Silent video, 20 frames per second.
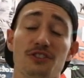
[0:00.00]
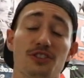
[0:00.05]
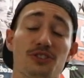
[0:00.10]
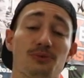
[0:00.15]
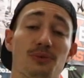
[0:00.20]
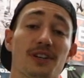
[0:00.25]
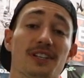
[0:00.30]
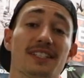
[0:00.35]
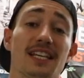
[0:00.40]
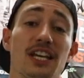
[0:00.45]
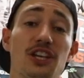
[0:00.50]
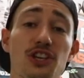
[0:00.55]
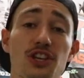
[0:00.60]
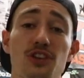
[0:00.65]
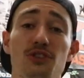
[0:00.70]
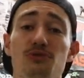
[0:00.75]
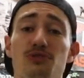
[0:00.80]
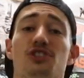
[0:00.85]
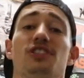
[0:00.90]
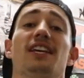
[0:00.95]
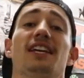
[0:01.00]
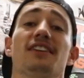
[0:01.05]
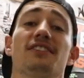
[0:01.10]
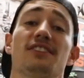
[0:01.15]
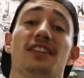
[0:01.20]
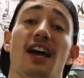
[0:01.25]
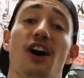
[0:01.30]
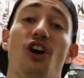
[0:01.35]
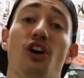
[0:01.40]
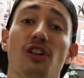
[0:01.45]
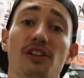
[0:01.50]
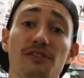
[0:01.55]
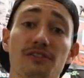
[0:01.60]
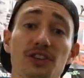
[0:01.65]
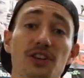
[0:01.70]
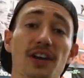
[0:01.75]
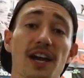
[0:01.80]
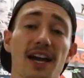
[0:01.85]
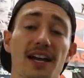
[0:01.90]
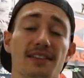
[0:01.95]
Just wanna say huge thanks to all of
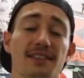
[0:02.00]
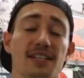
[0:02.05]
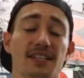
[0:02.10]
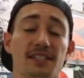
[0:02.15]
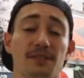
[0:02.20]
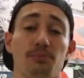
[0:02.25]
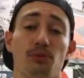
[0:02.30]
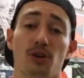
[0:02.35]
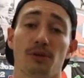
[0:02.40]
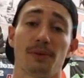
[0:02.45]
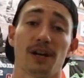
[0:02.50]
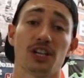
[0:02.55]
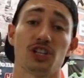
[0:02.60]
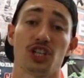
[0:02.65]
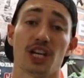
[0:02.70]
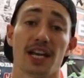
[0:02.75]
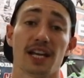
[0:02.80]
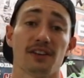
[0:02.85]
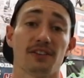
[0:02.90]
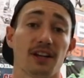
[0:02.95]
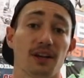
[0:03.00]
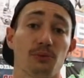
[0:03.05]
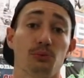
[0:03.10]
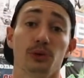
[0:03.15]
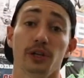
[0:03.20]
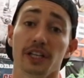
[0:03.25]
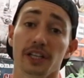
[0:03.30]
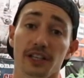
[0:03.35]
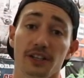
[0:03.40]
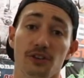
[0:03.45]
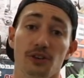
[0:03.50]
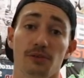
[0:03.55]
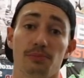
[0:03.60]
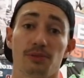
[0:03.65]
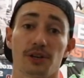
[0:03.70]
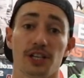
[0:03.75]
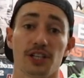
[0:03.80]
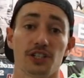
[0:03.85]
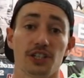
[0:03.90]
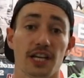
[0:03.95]
you guys that support my channel. I really do
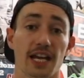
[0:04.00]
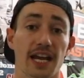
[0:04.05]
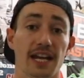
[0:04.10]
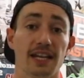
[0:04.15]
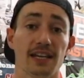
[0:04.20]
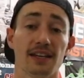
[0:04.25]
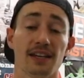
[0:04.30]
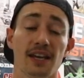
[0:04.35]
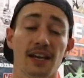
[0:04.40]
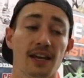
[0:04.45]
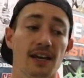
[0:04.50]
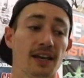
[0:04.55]
appreciate it.